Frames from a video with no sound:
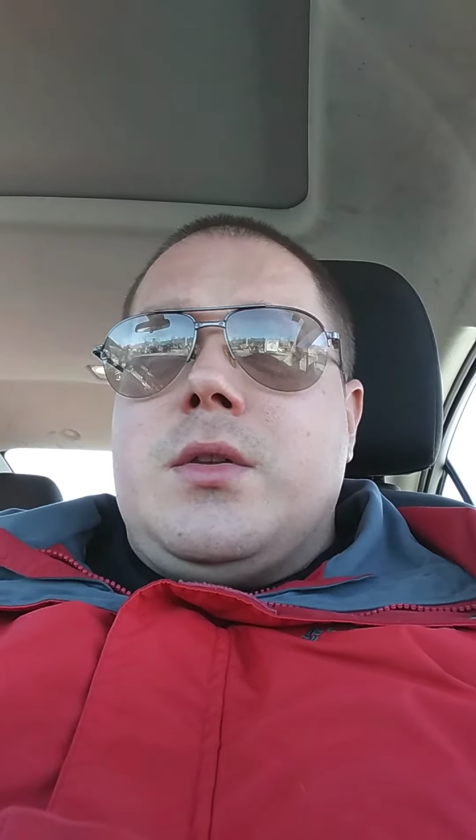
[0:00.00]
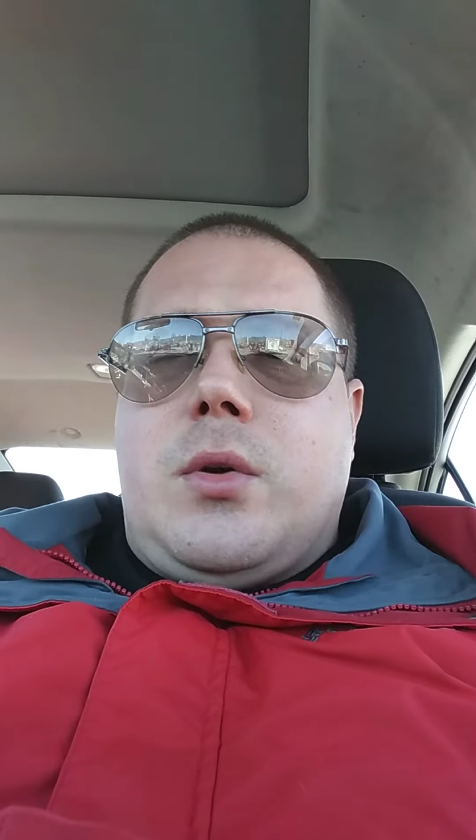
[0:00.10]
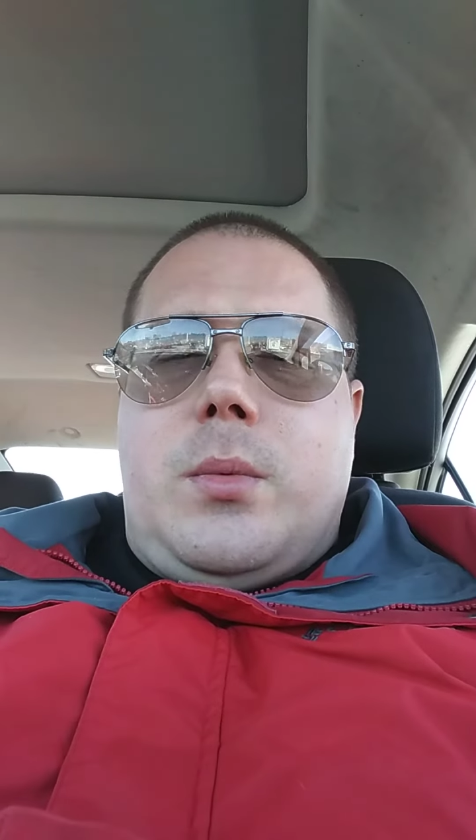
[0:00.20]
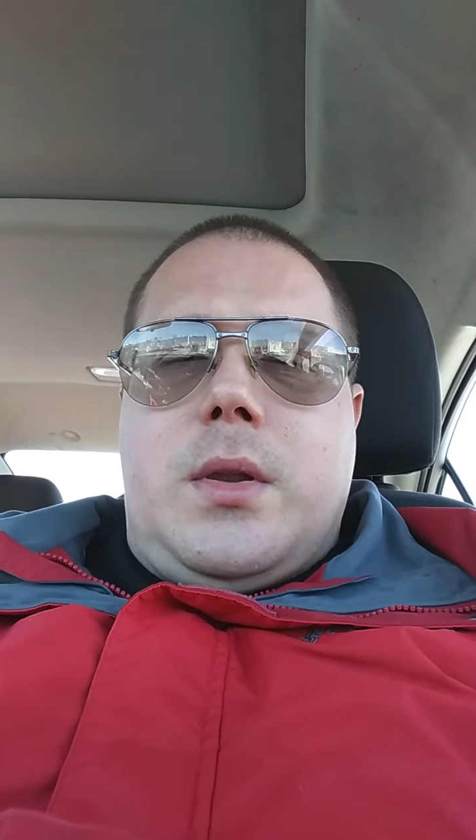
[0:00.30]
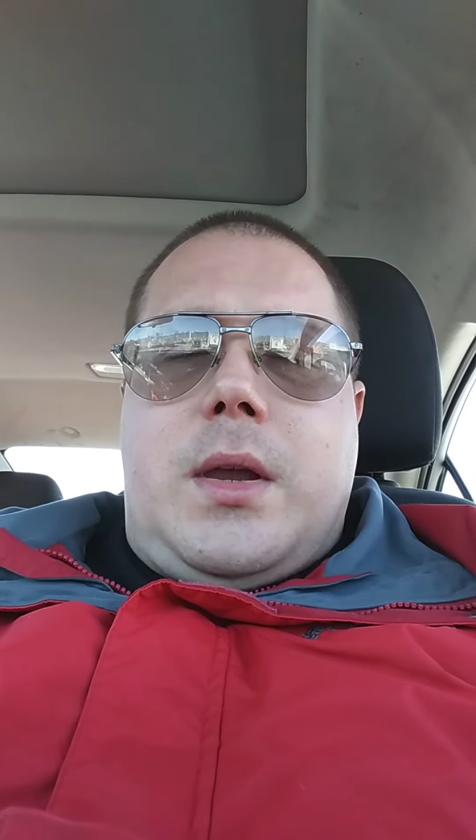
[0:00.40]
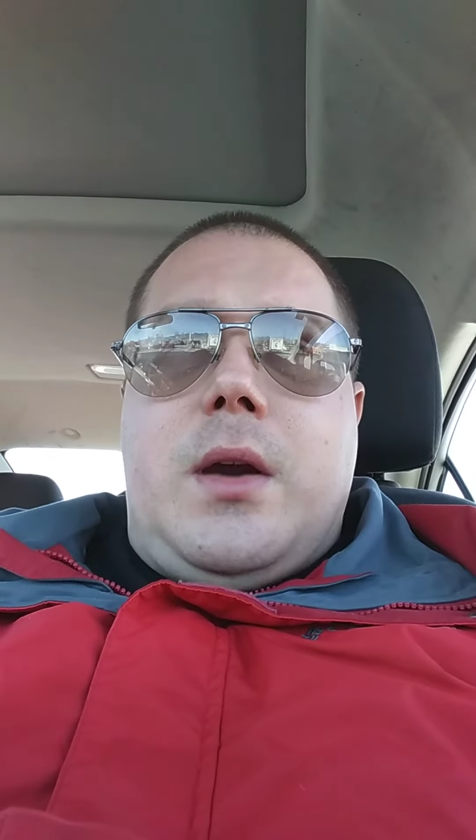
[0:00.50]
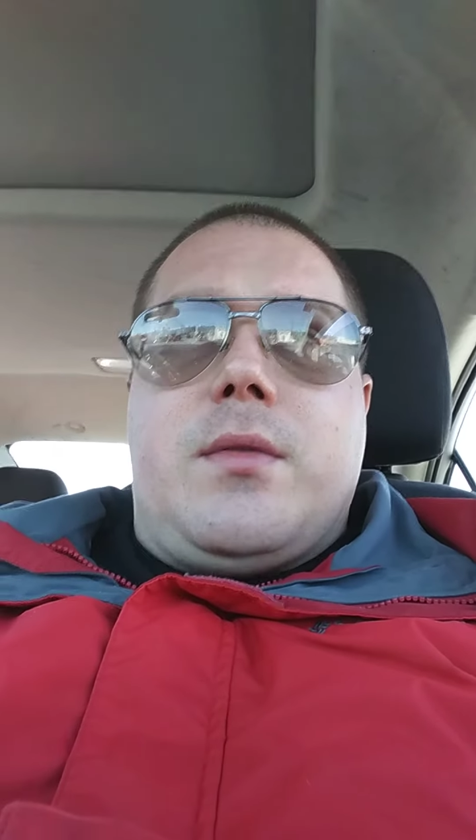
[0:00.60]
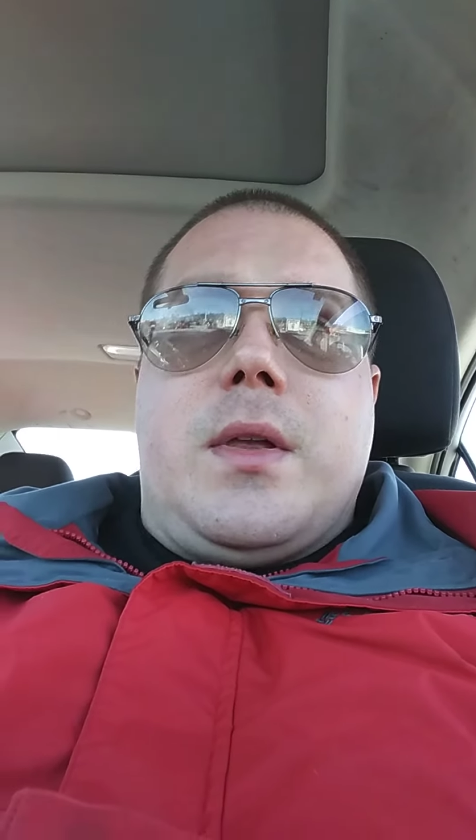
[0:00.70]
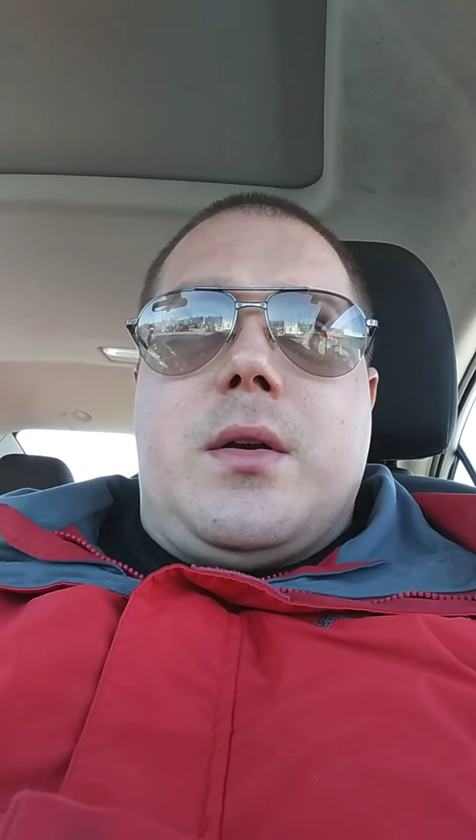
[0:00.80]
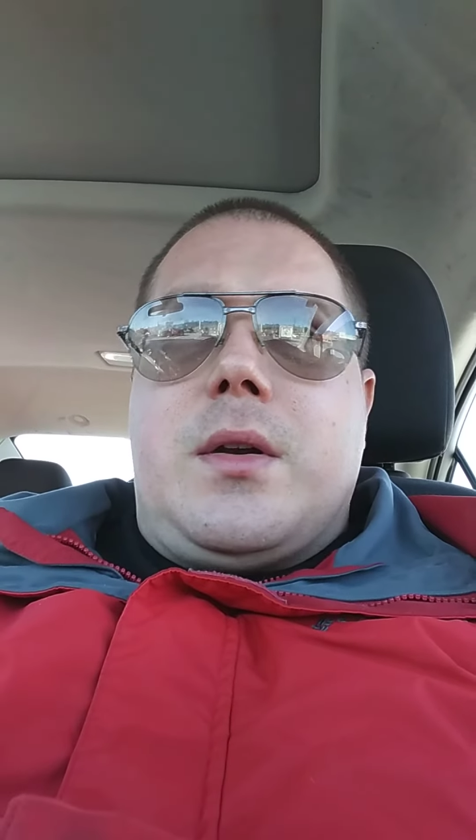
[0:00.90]
don't really care
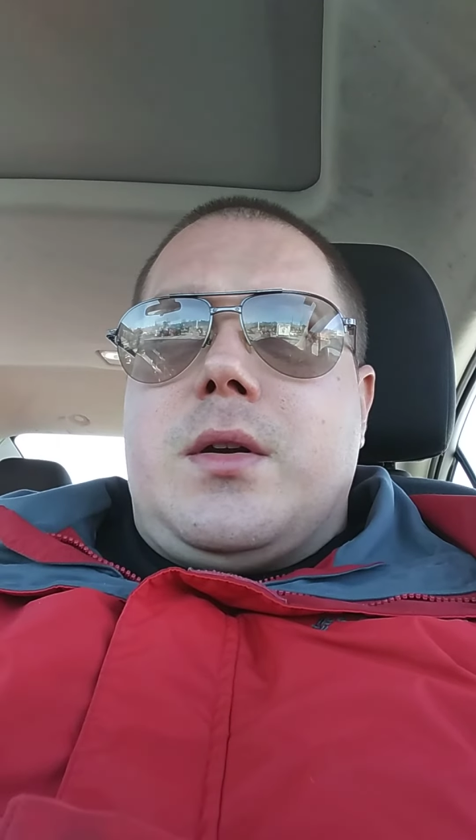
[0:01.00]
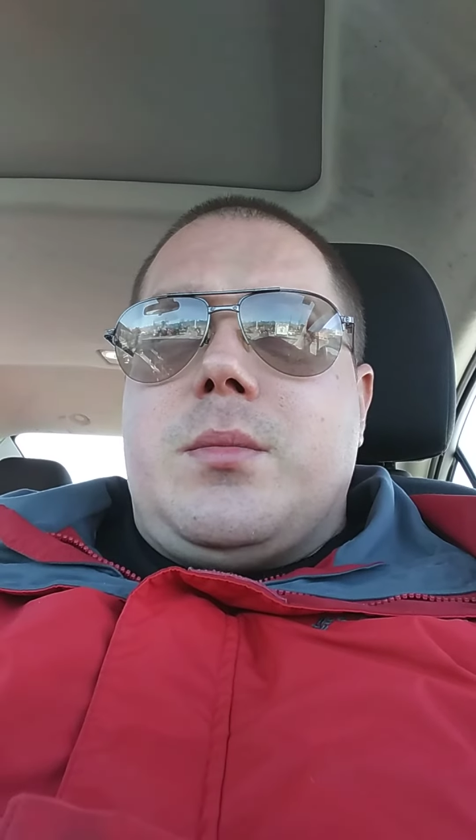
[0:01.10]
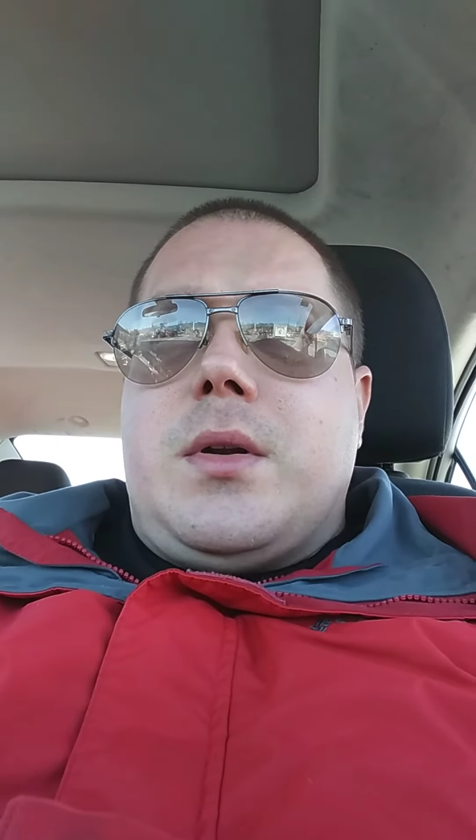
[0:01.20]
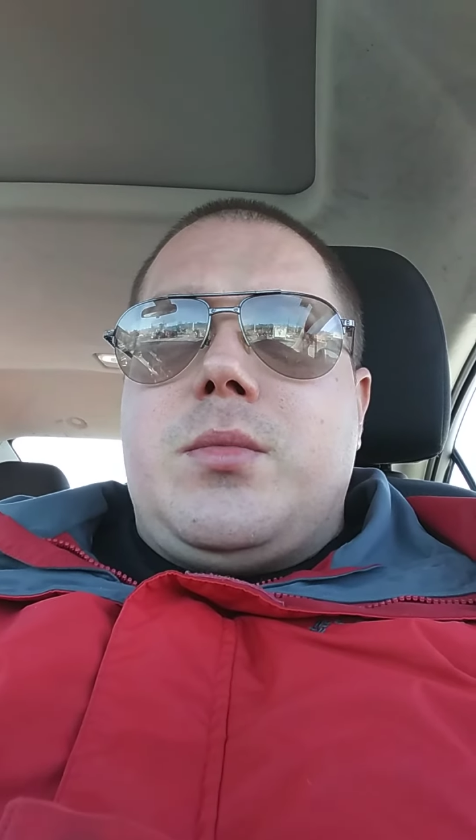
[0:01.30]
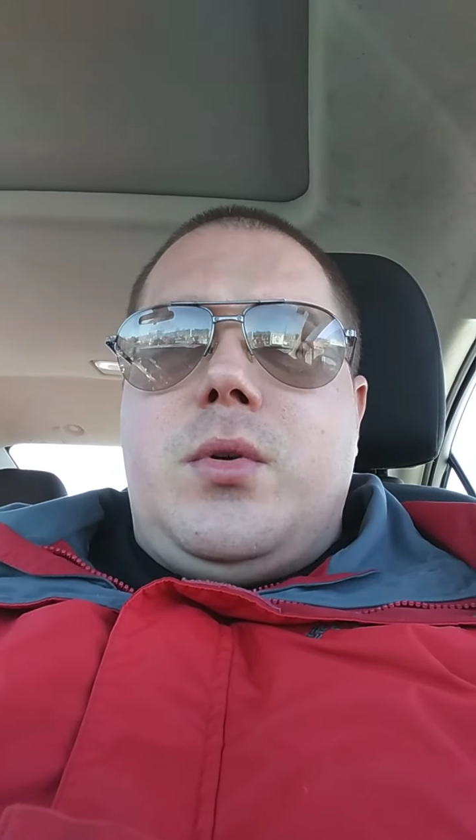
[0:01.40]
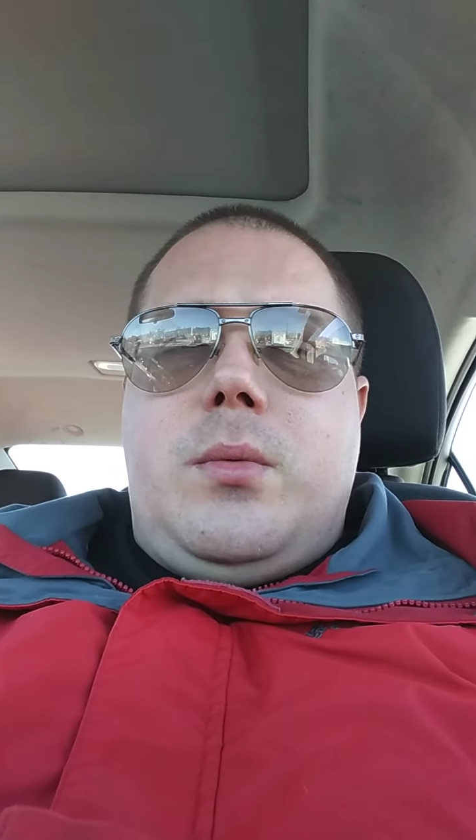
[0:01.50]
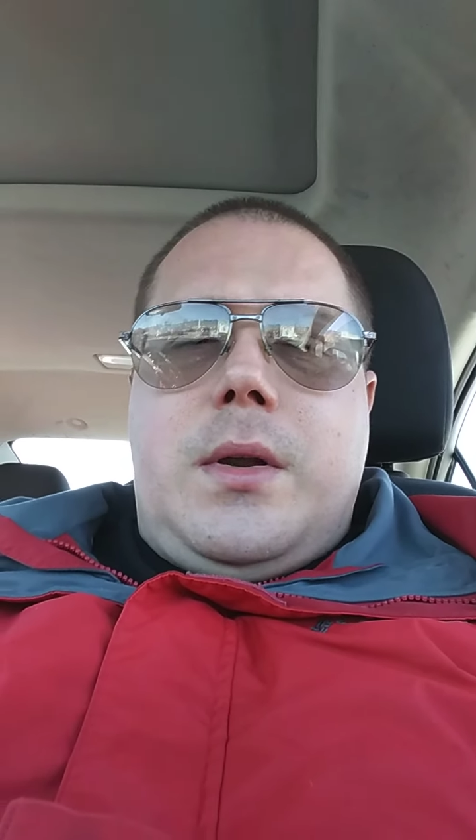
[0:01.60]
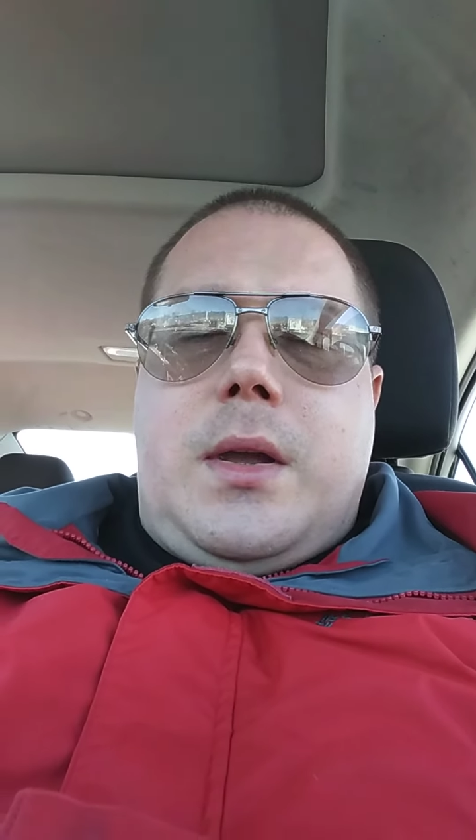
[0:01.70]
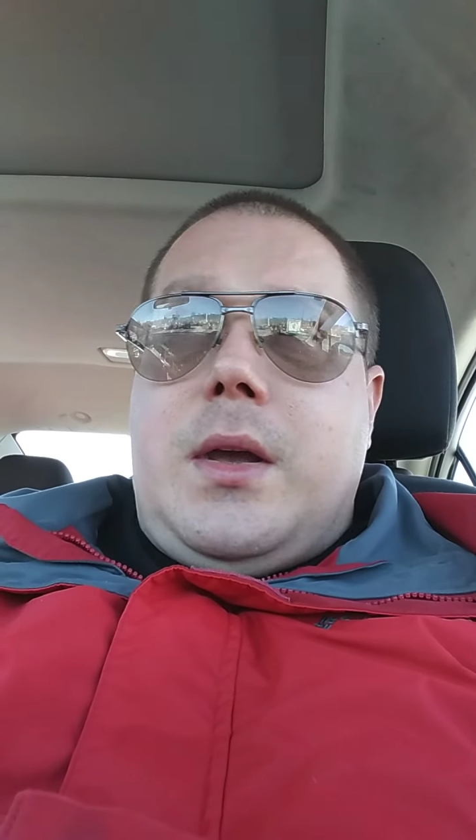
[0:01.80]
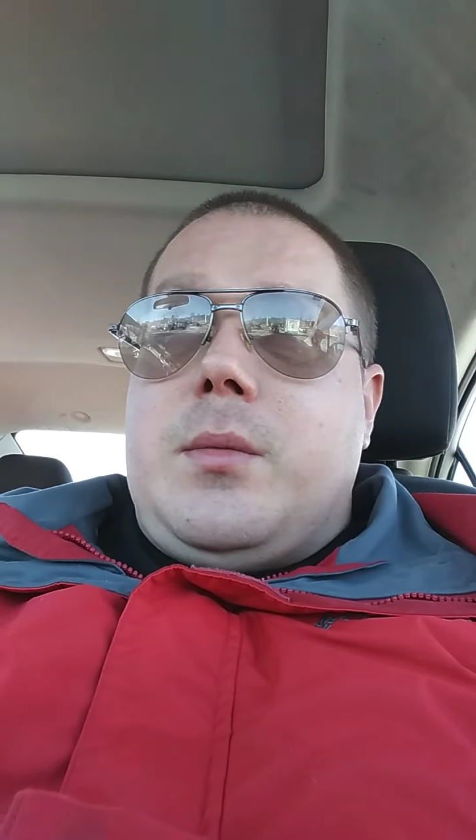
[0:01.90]
for that on here, but I'm doing what
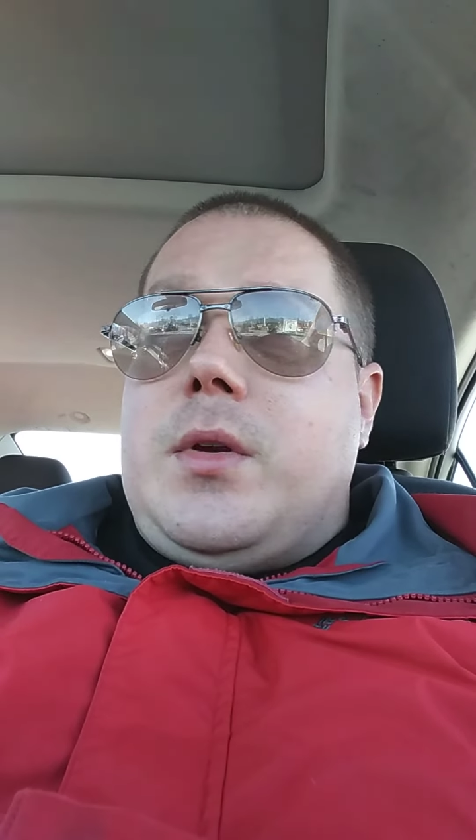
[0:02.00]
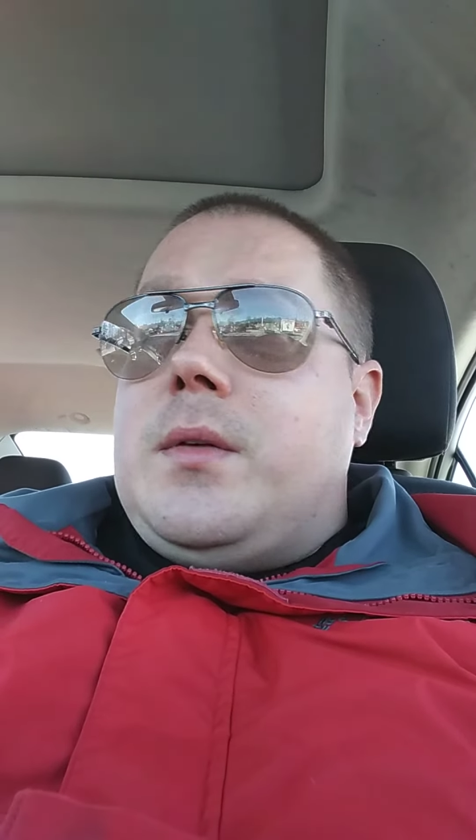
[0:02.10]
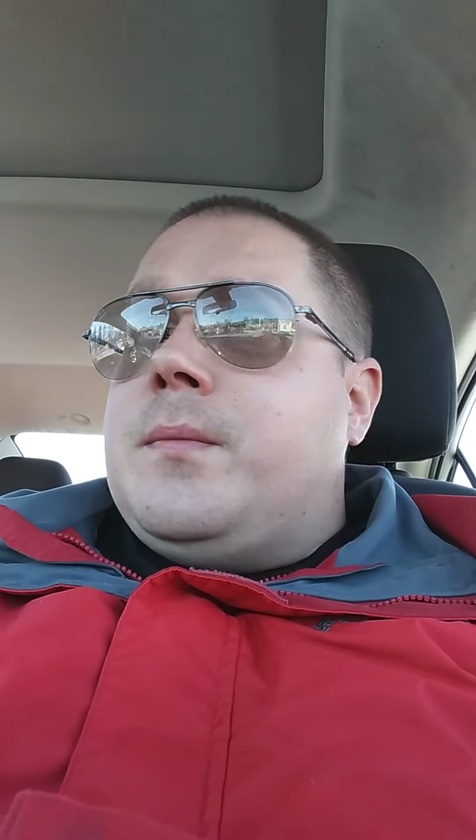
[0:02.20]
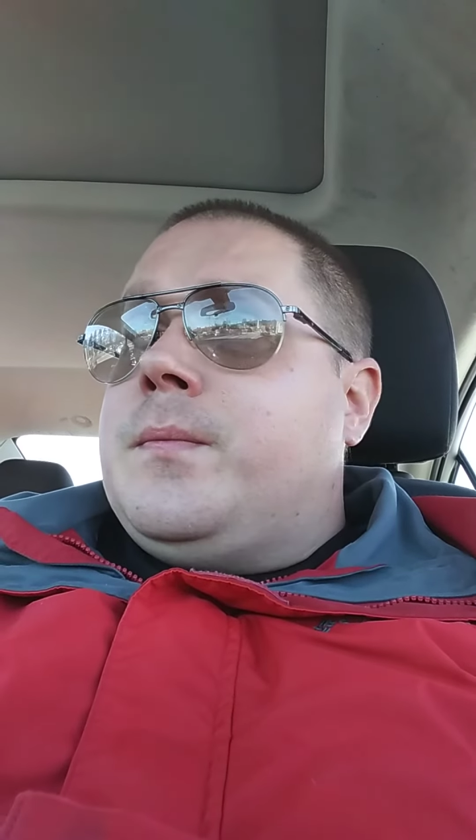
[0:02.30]
I can, man.